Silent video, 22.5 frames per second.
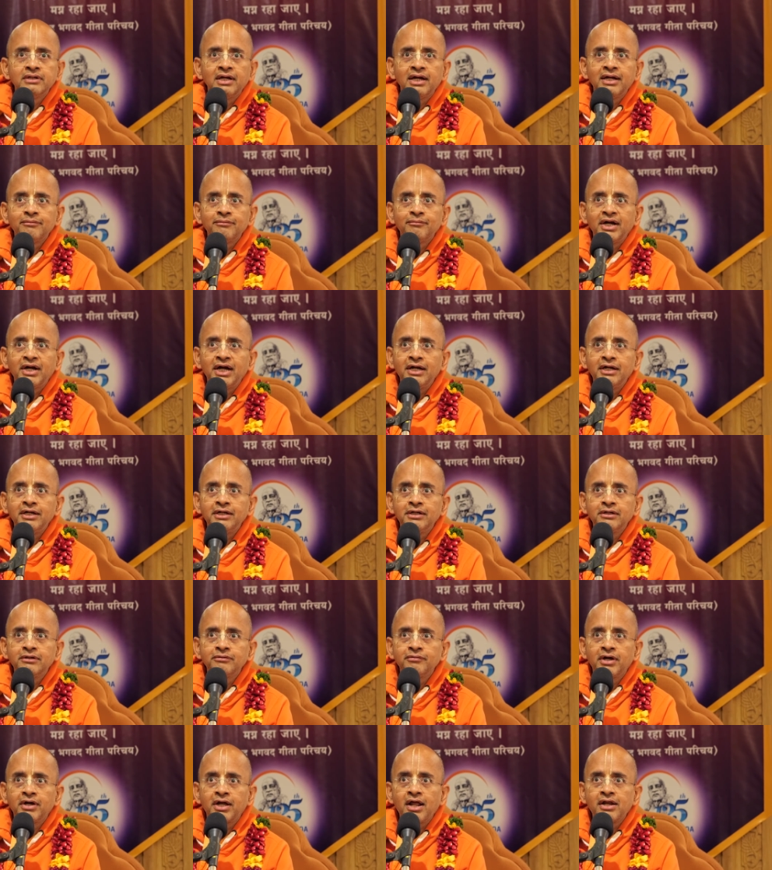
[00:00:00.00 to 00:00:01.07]
thy
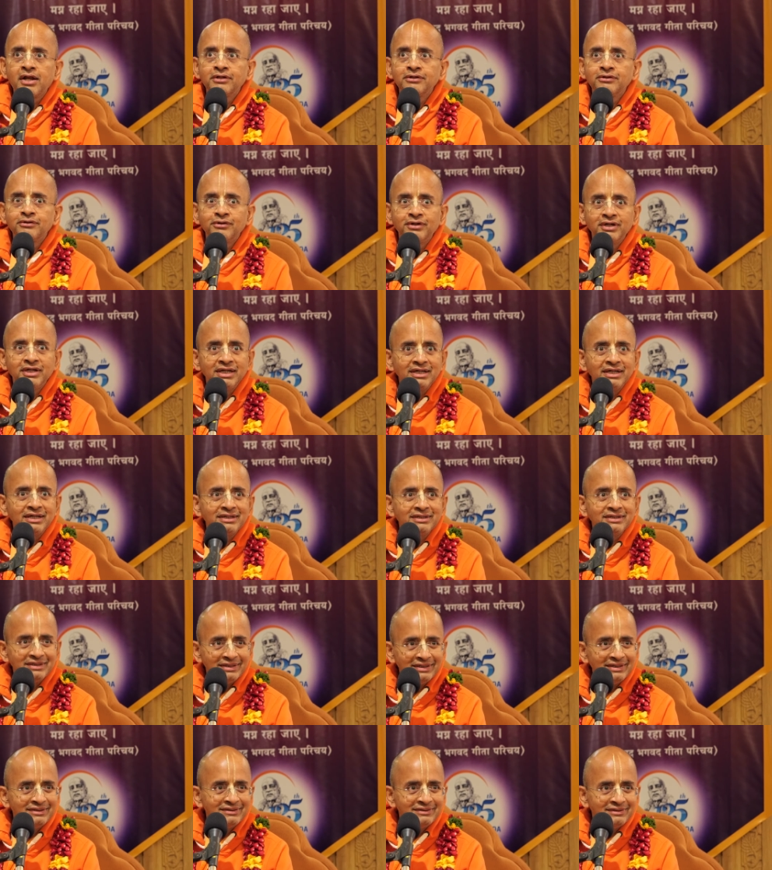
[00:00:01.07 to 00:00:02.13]
mind, where are you going?
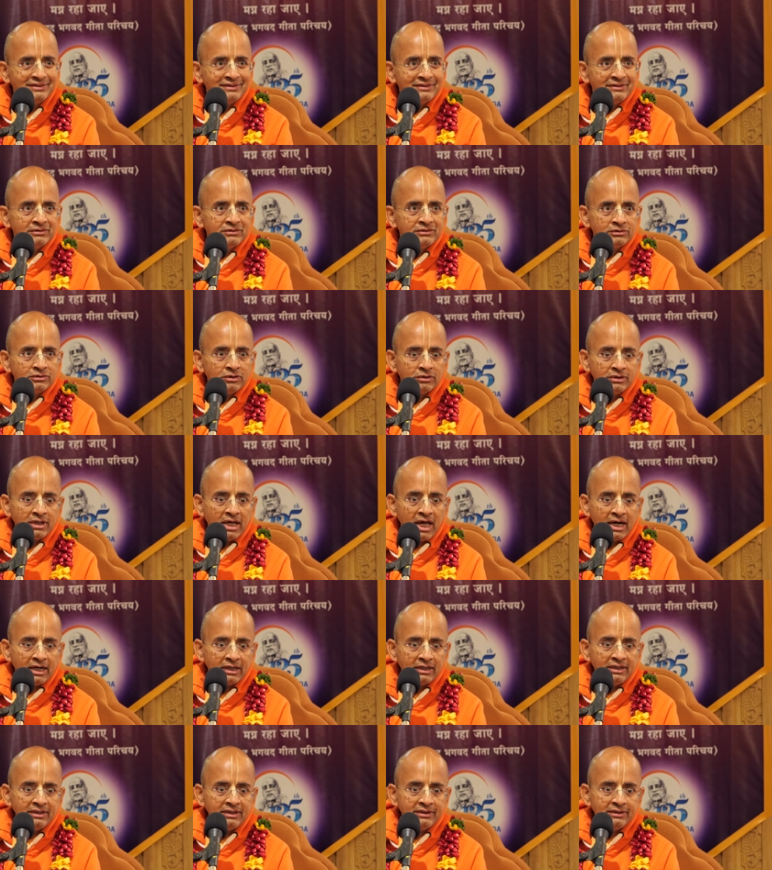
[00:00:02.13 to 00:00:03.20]
Huh? So
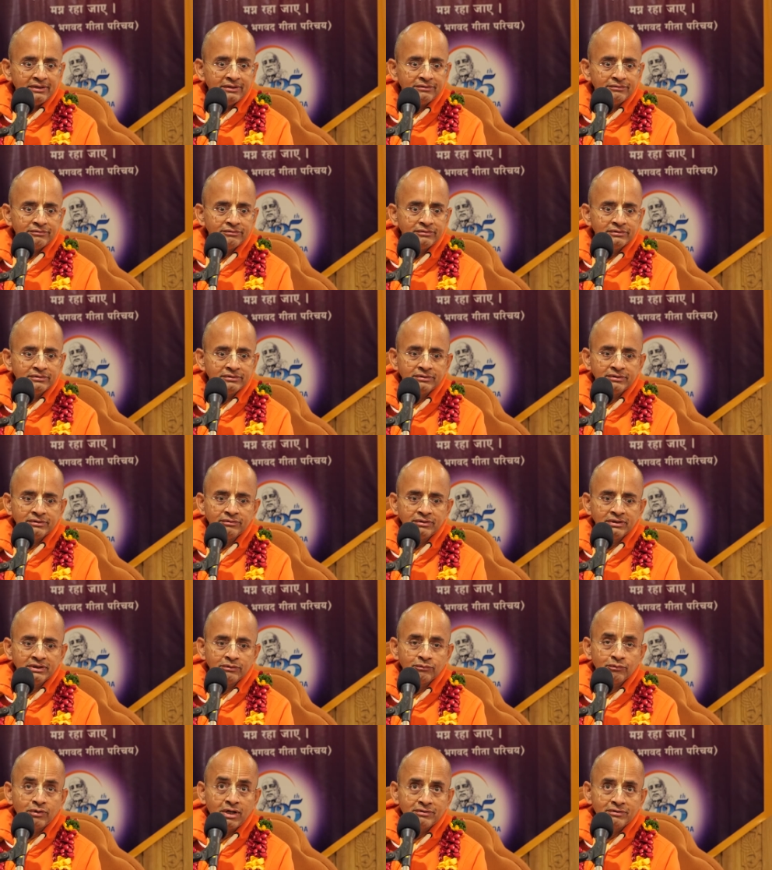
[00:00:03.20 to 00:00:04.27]
directly
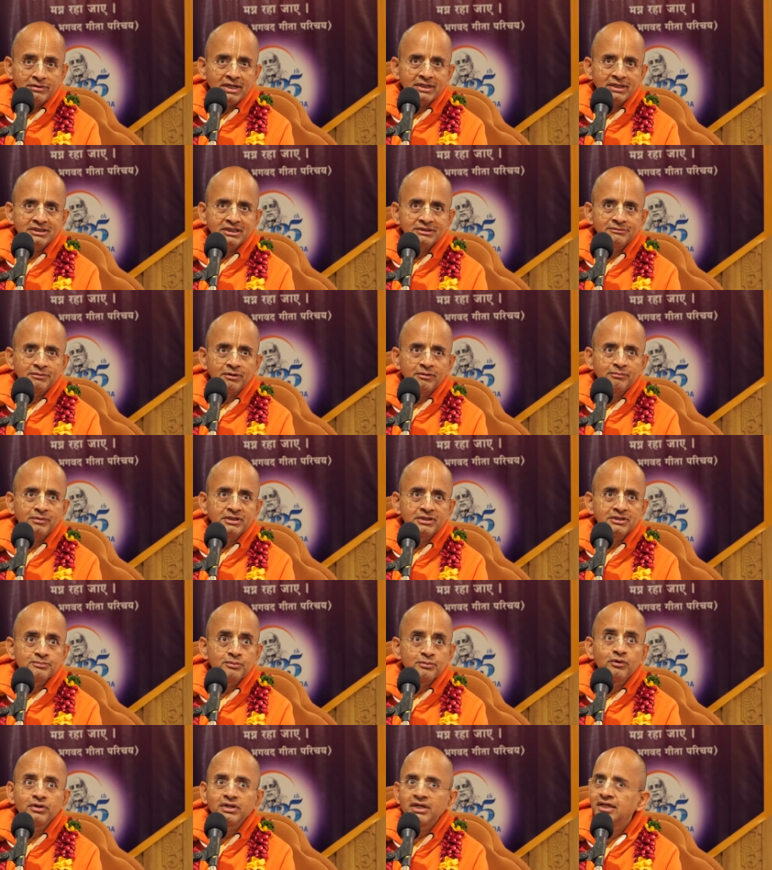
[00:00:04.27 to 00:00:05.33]
in one of the lectures, Prabhupada
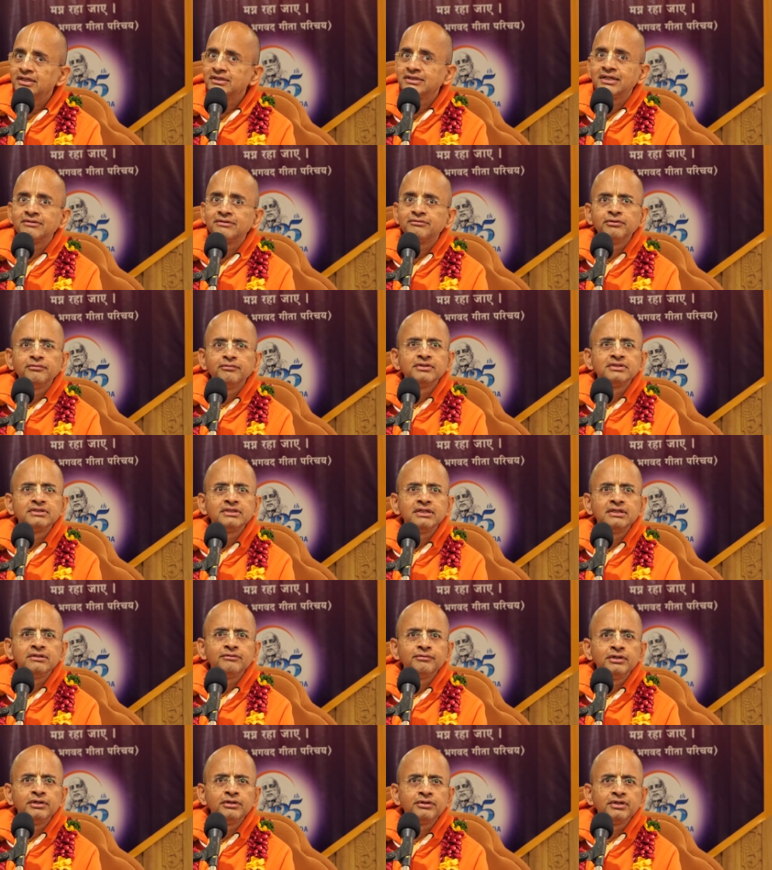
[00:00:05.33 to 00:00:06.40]
spoke like that. You will
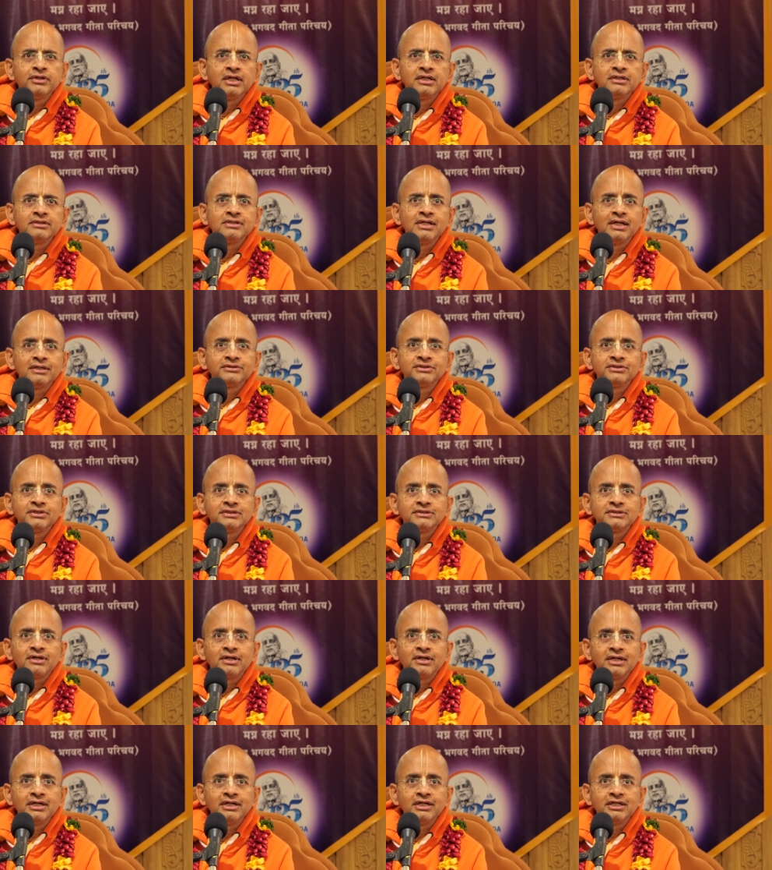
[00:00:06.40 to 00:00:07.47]
see when you hear his
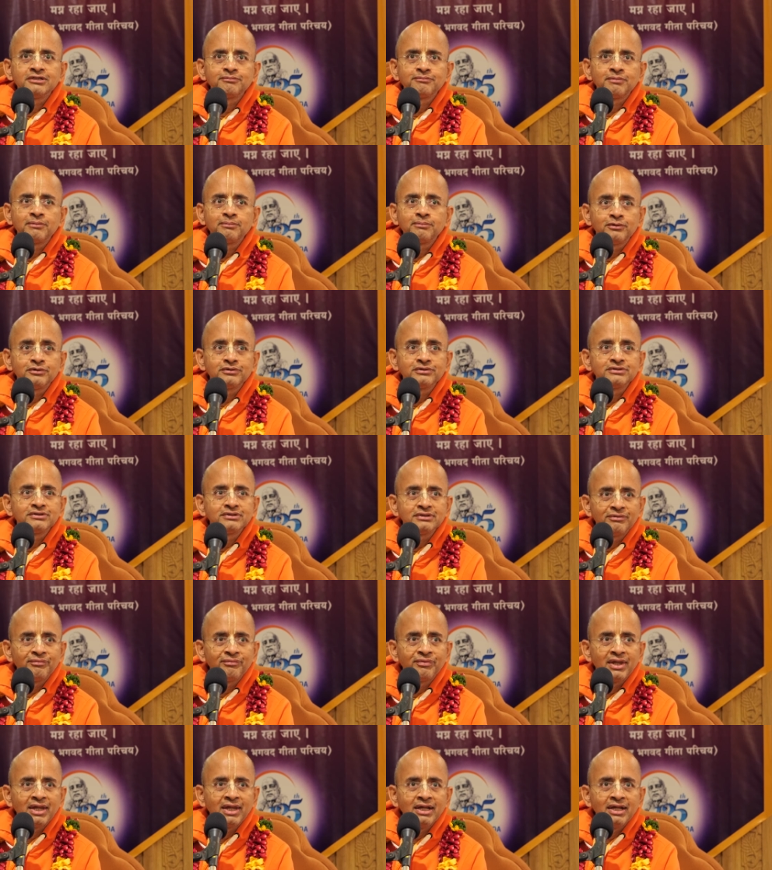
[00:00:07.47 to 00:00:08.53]
lectures or read his purports,